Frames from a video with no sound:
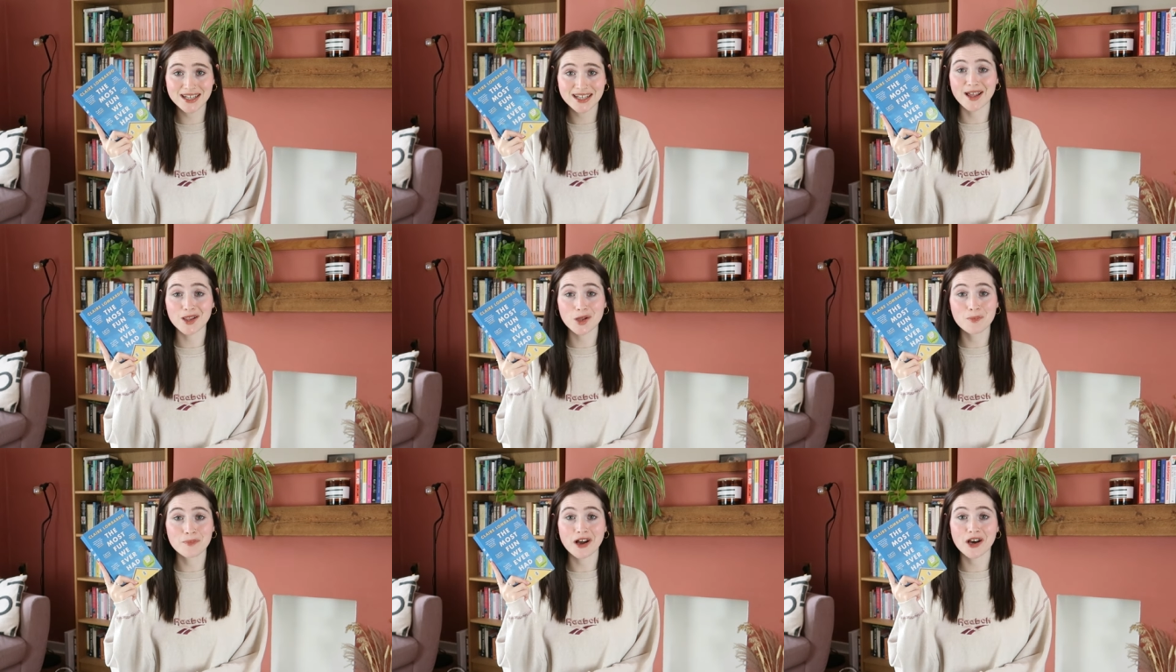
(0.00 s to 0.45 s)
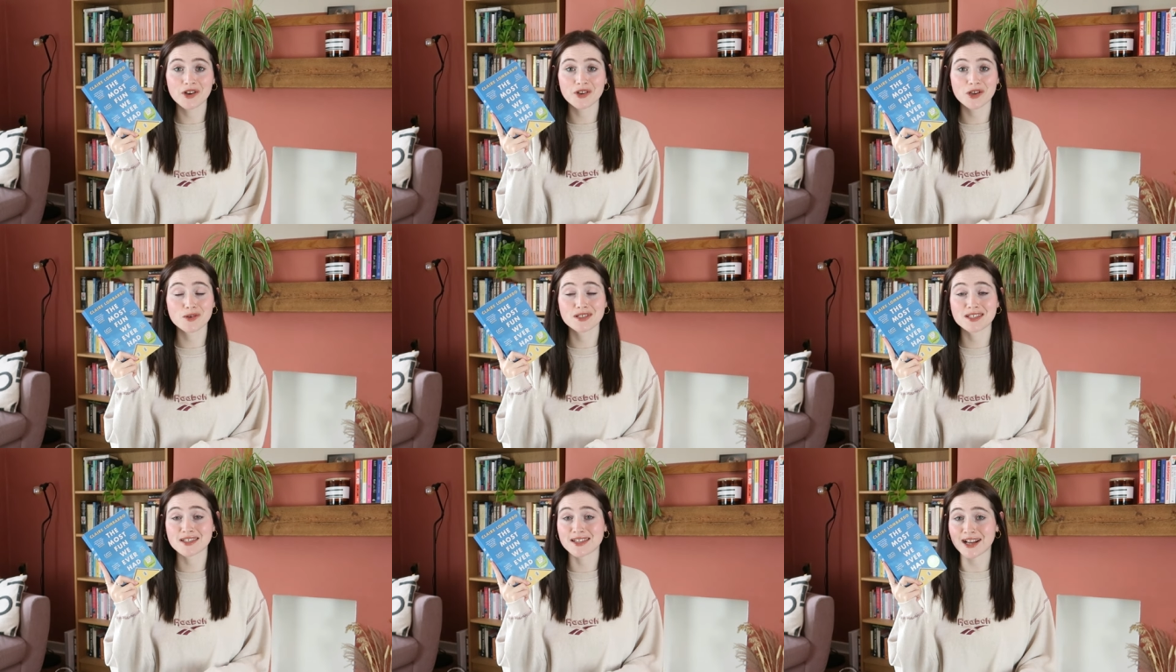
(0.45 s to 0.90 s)
Clare
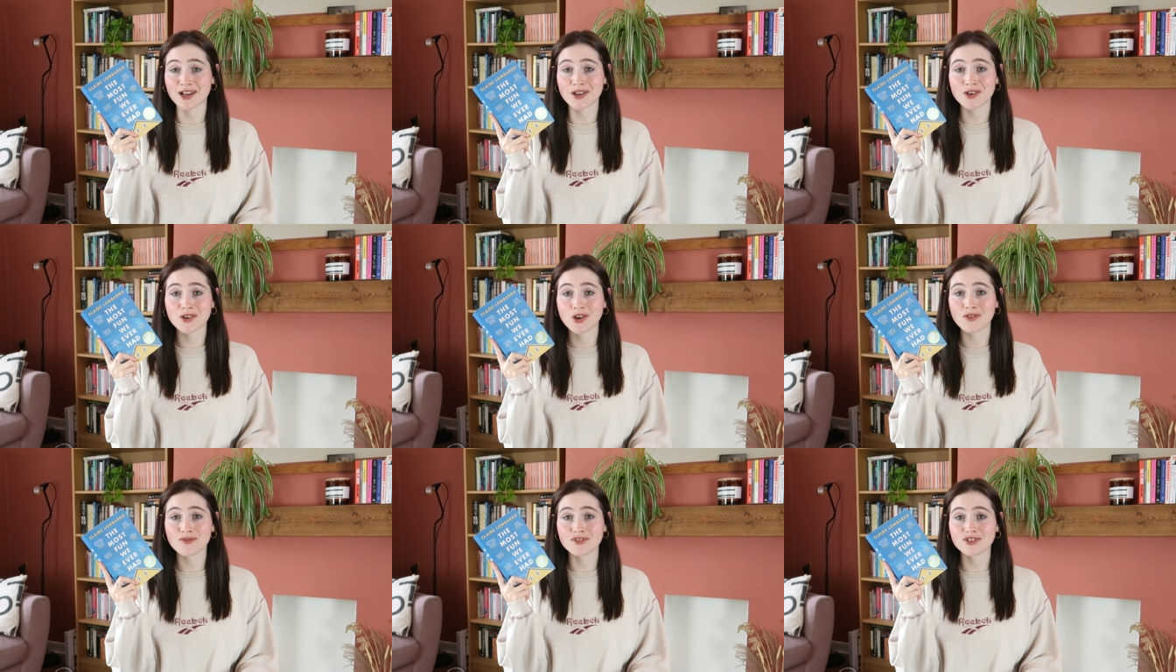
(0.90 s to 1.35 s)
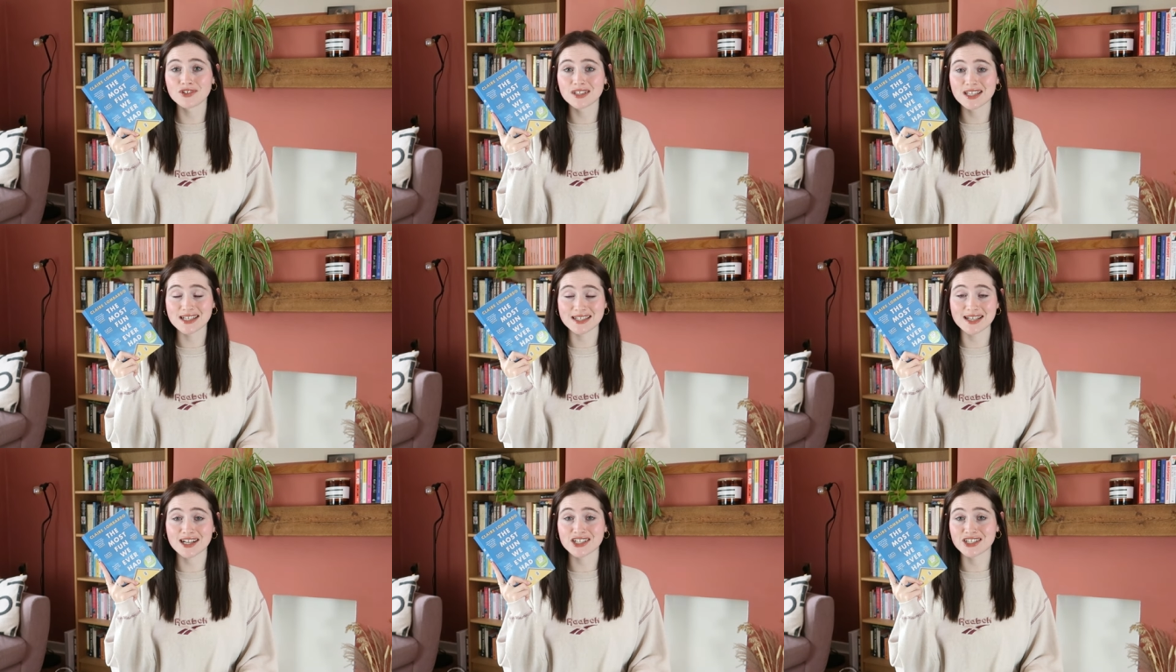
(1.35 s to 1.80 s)
Lombardo's second novel
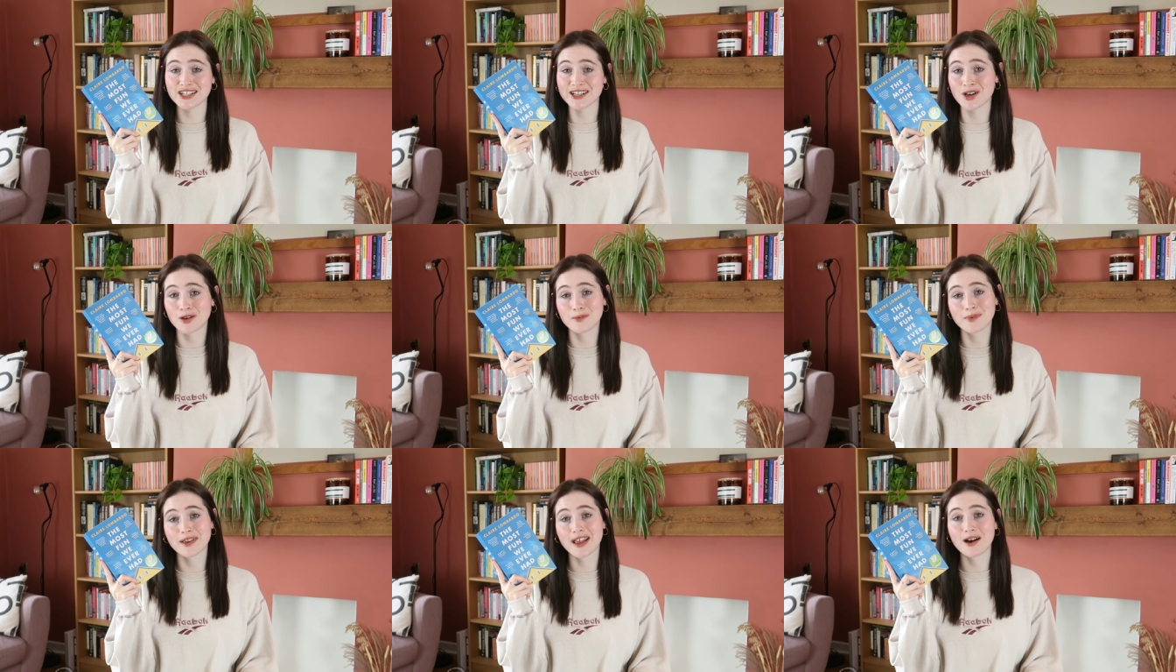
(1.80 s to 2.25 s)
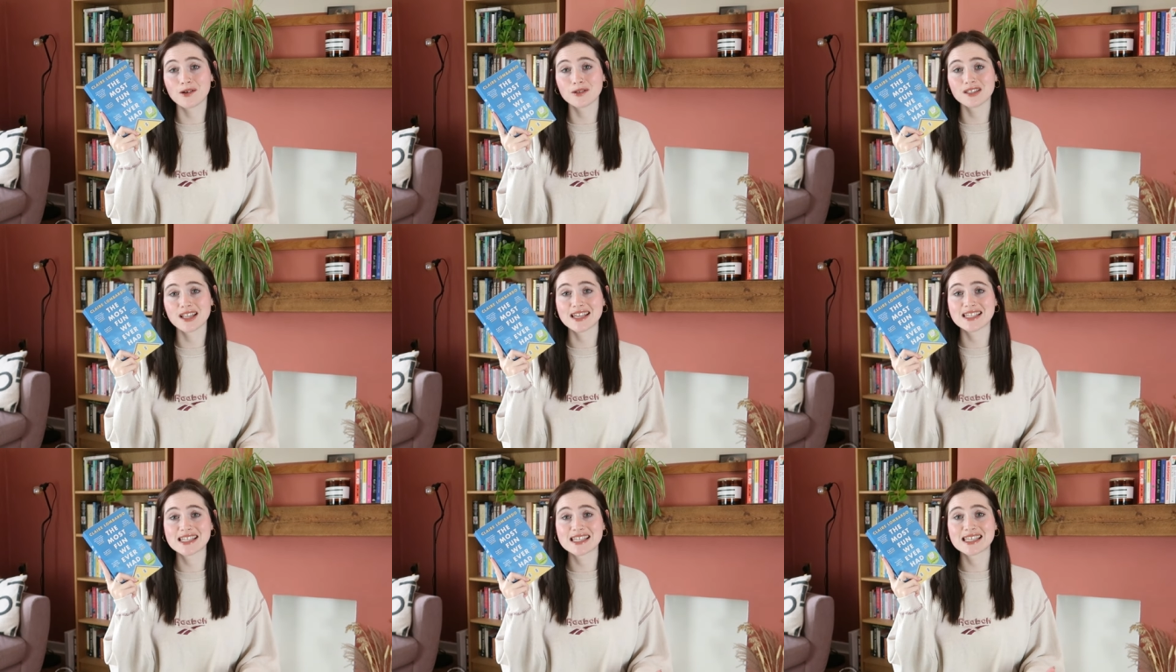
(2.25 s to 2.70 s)
is actually coming out
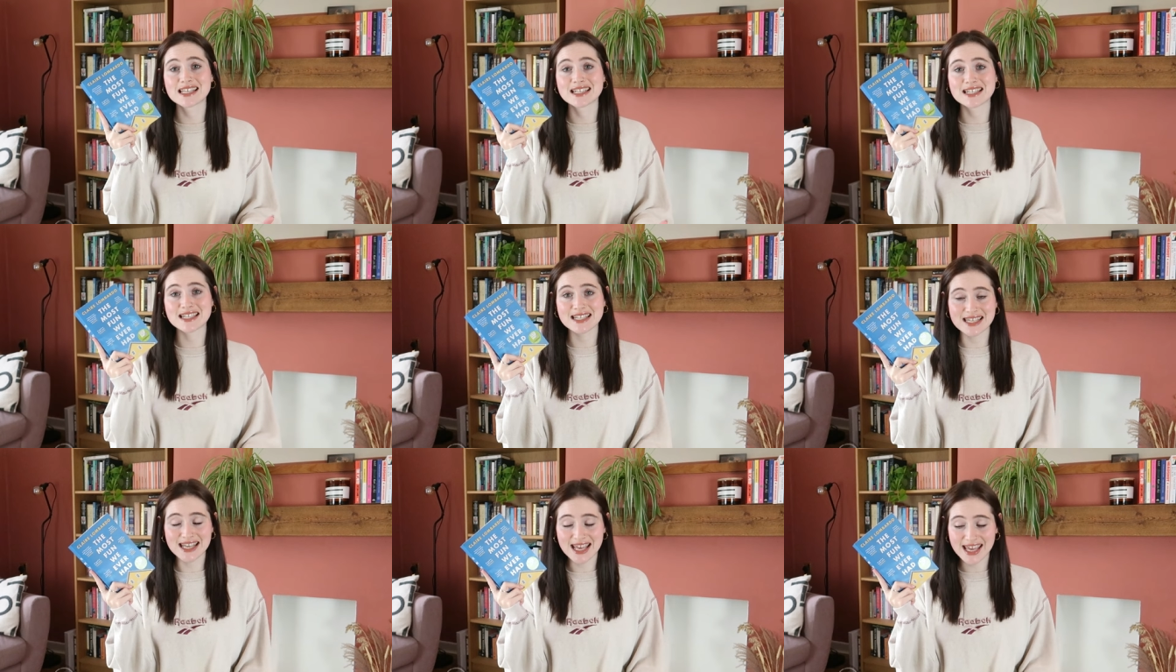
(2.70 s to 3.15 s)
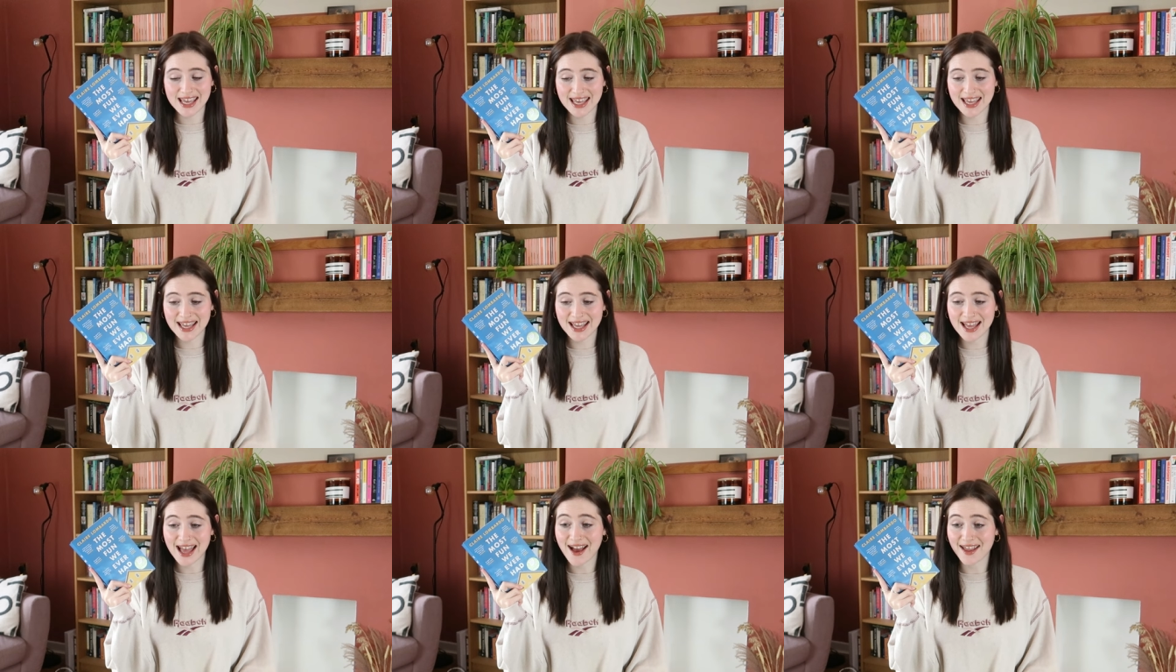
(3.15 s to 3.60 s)
later this
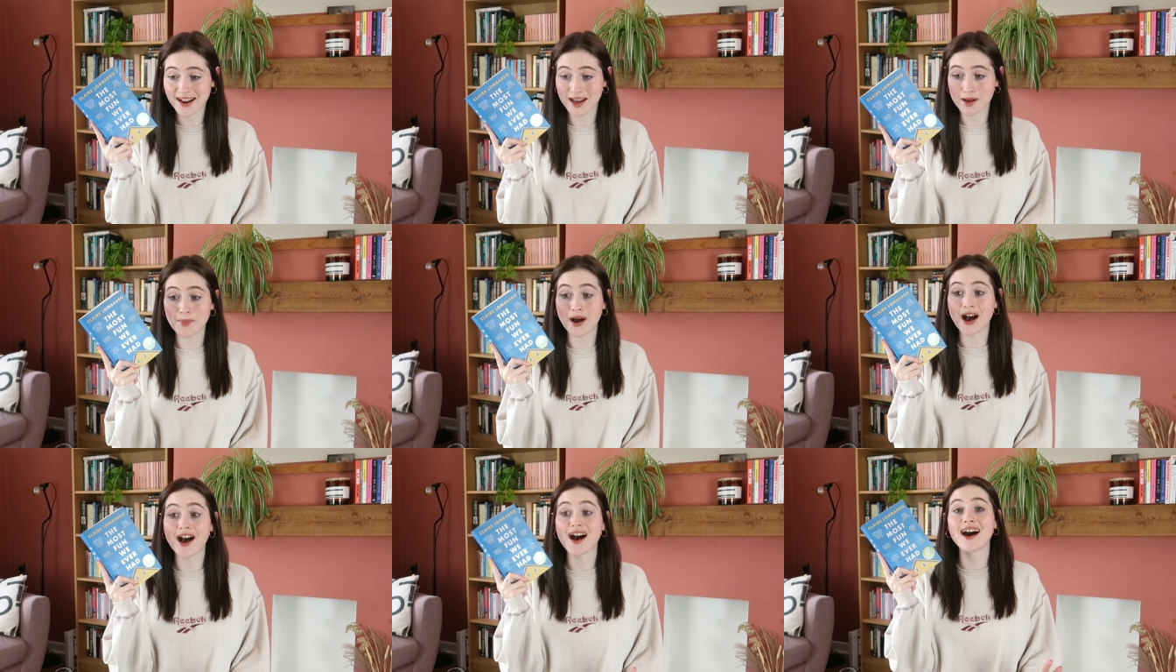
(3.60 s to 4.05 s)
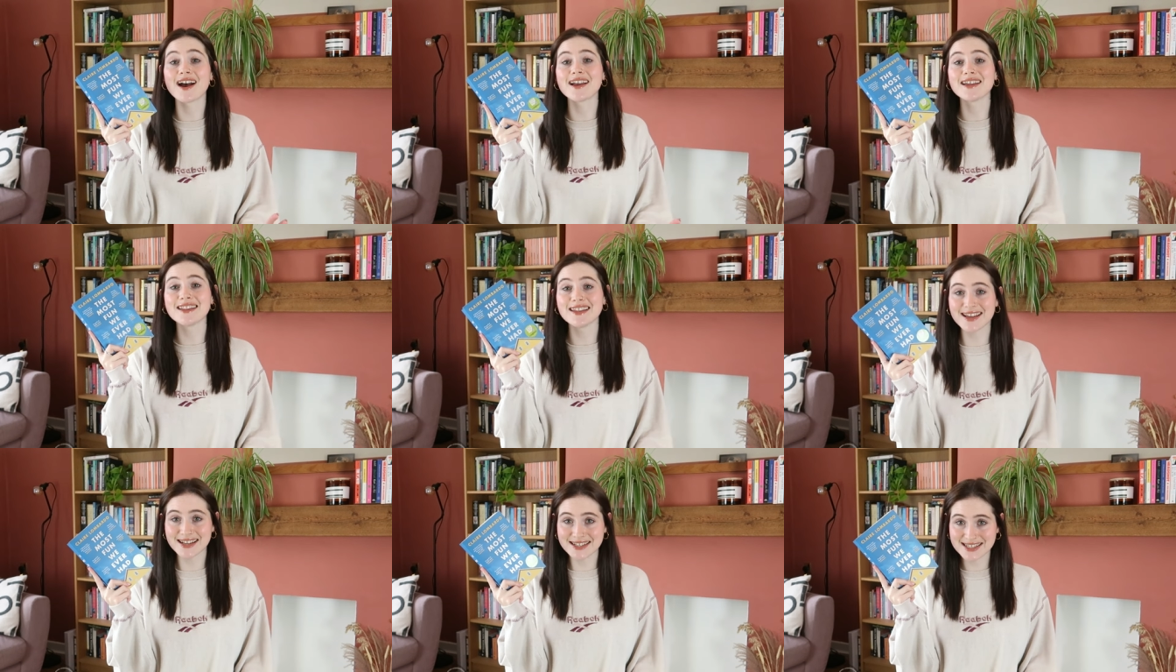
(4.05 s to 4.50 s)
year and I'm
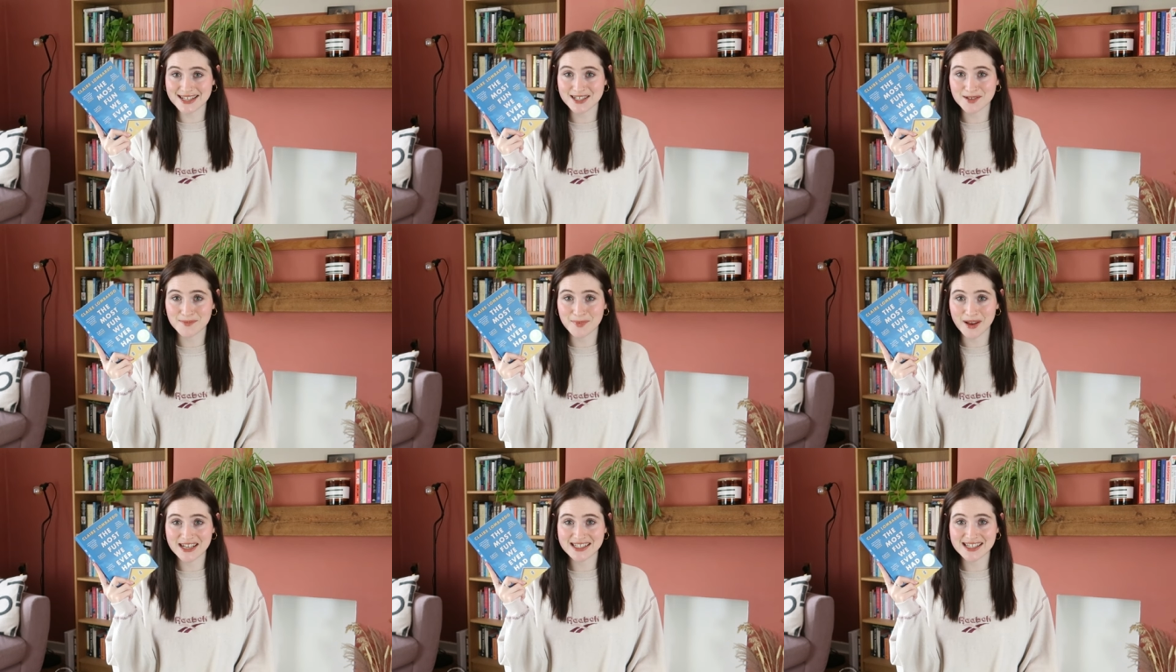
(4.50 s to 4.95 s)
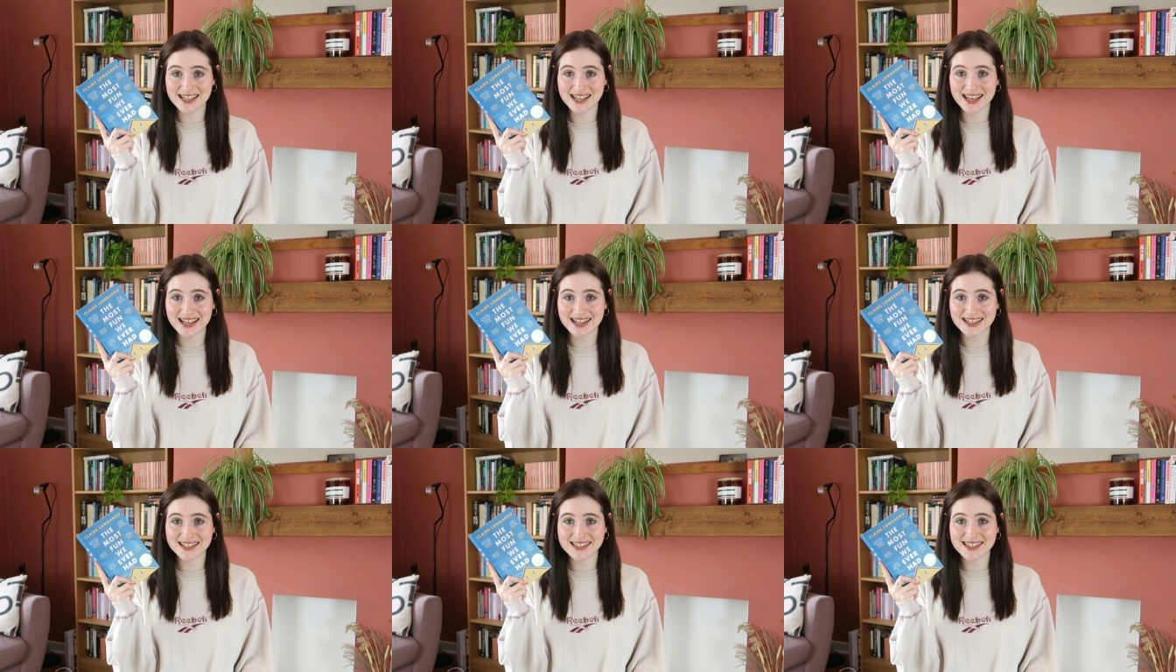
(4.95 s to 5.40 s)
highly anticipating
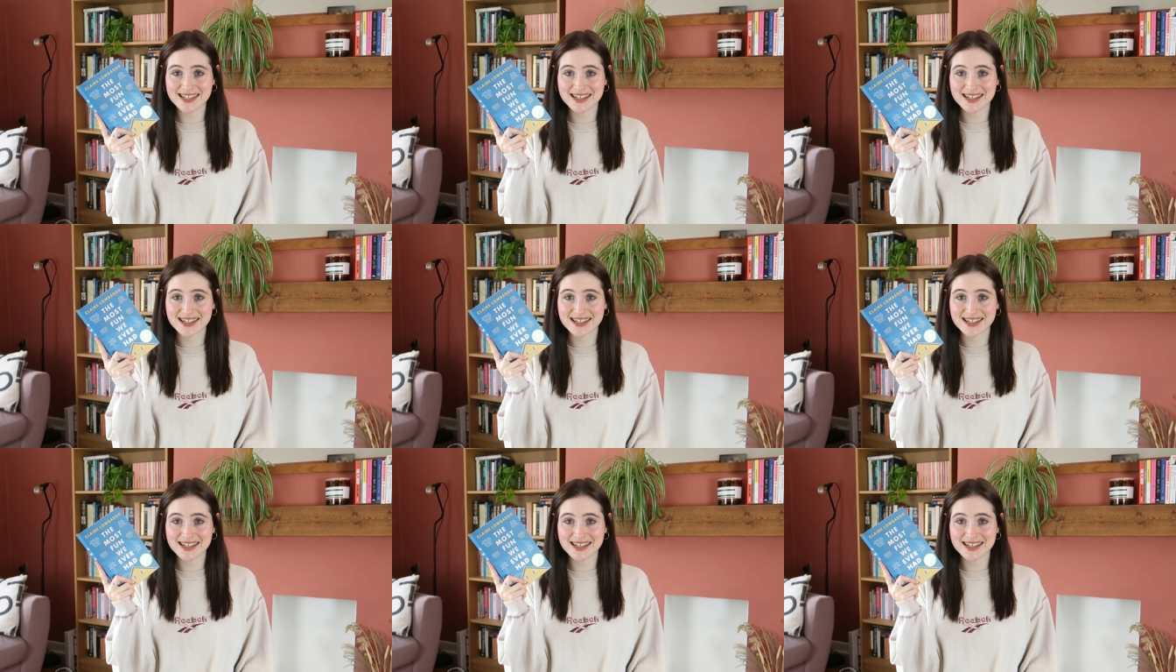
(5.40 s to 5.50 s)
it.